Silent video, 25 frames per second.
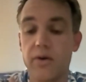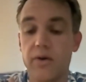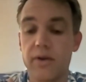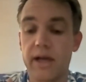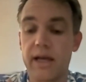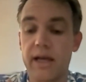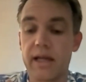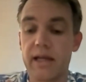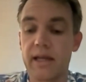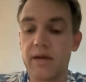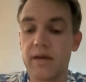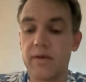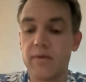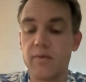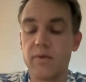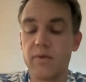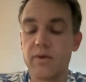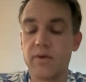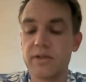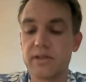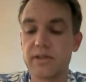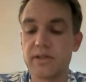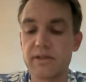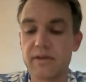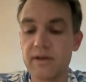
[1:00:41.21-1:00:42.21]
Like it
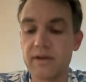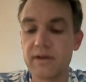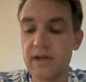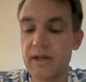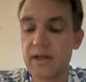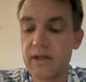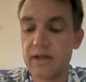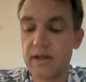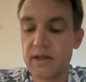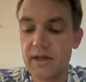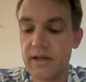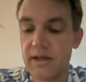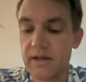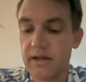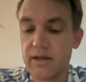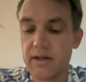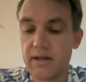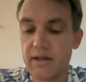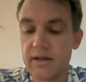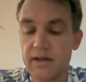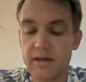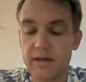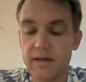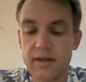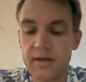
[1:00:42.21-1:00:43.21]
was
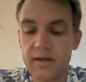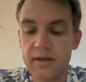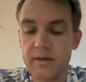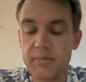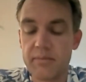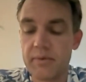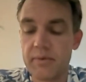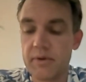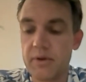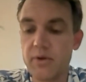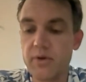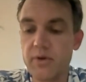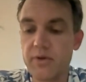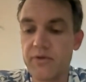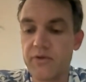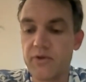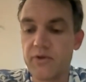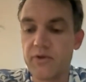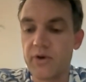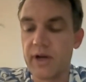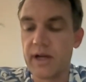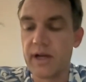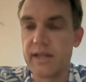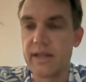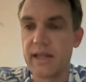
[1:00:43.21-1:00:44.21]

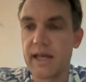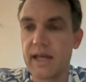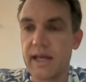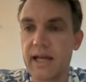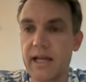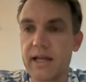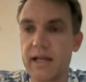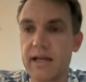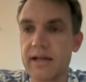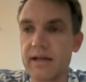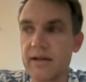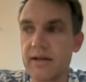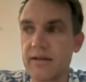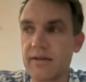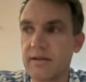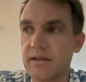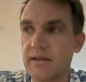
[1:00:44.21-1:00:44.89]
beautiful and like